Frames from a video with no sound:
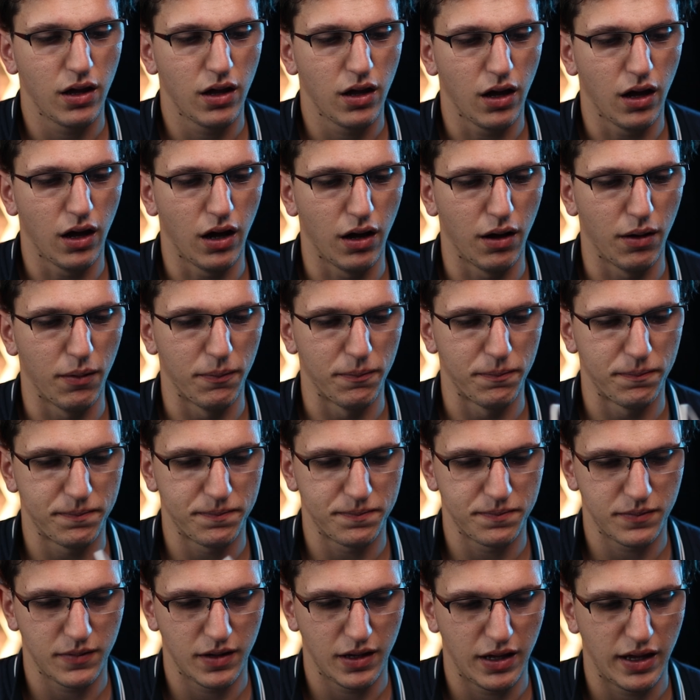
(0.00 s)

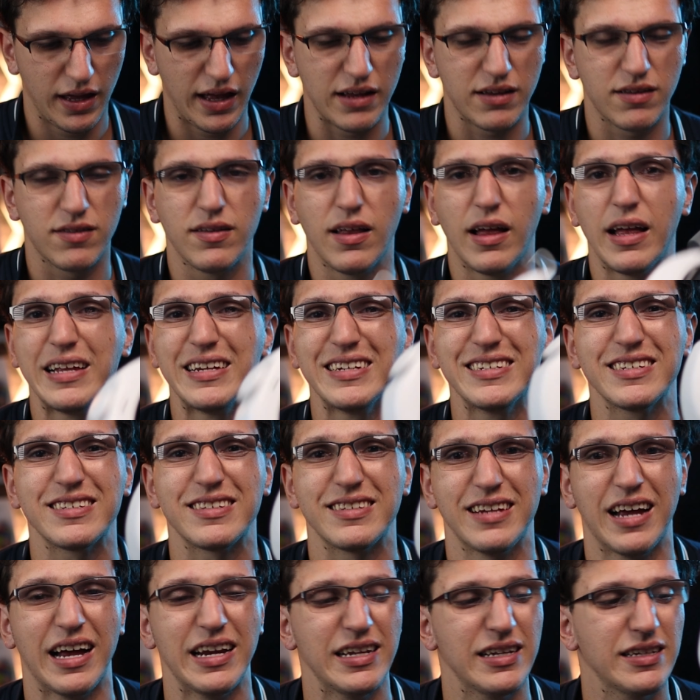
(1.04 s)
It is
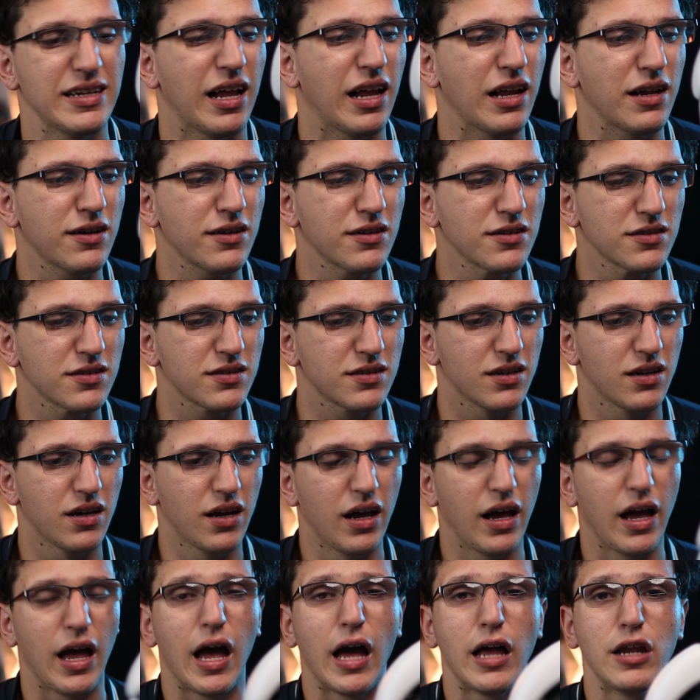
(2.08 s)
$90
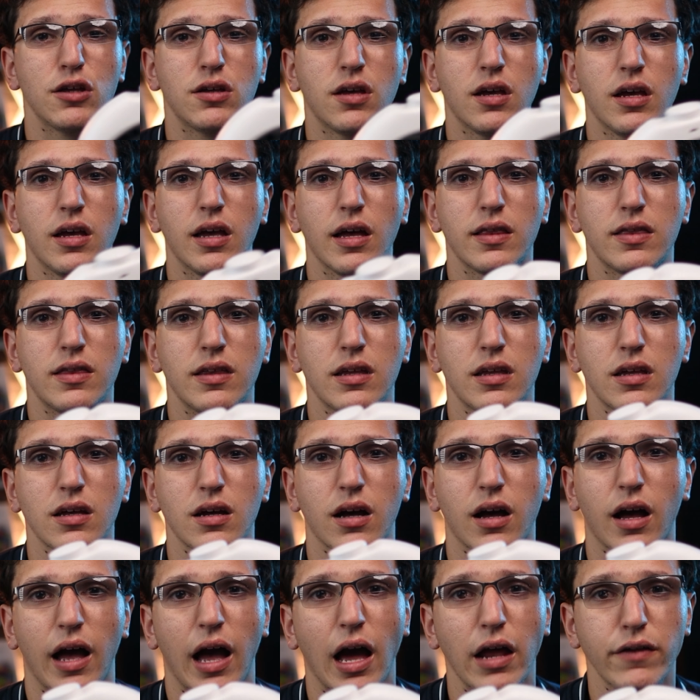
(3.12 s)
and you can get the
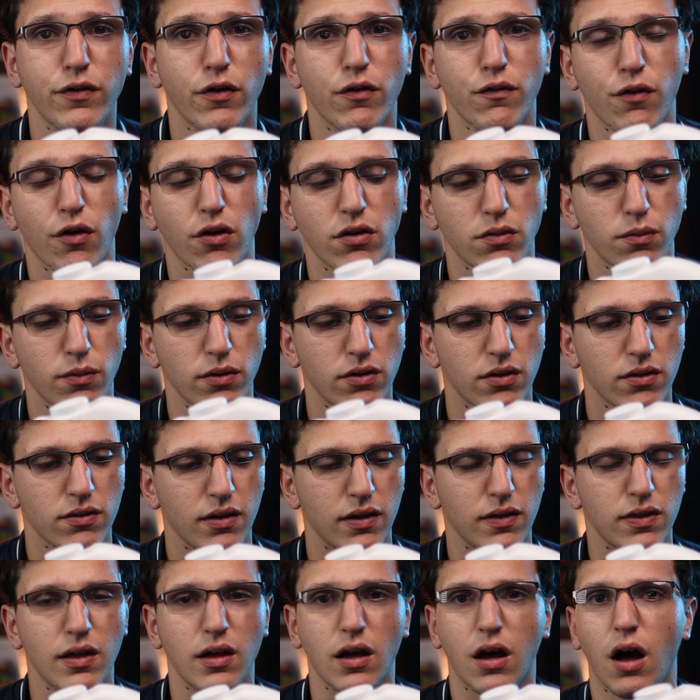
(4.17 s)
headphone version, which is
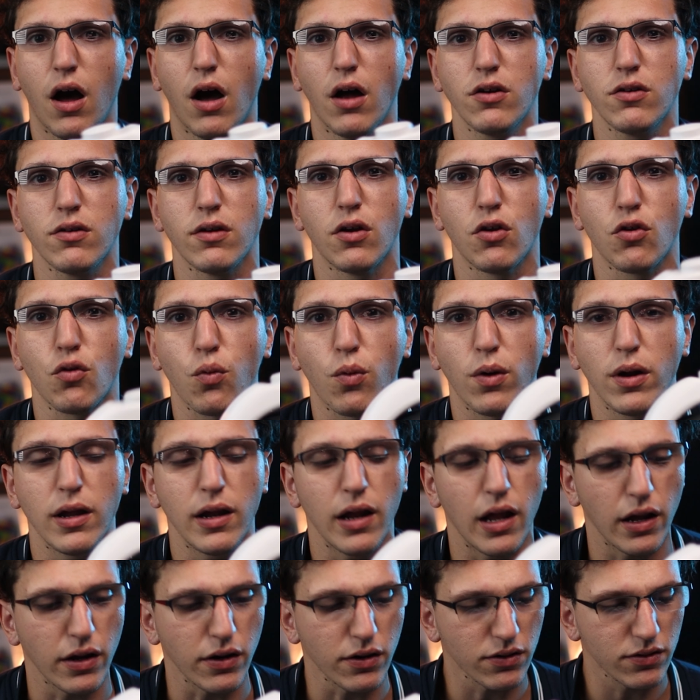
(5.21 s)
I think
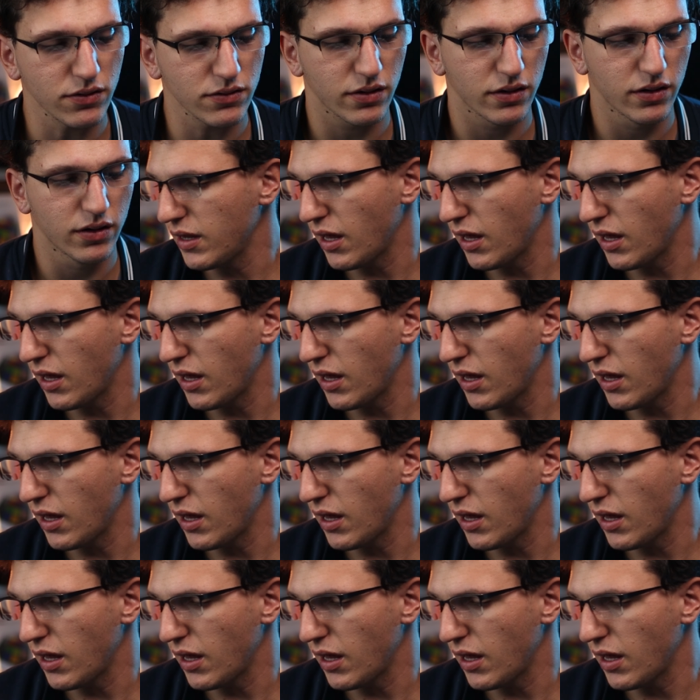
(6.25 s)
$120.